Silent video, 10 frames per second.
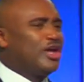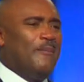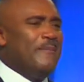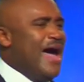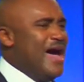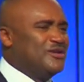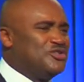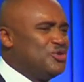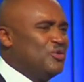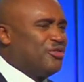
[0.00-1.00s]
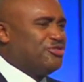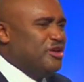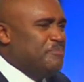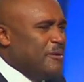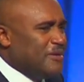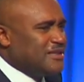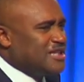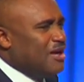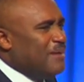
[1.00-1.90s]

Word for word: command 2 or 3 people and tell them,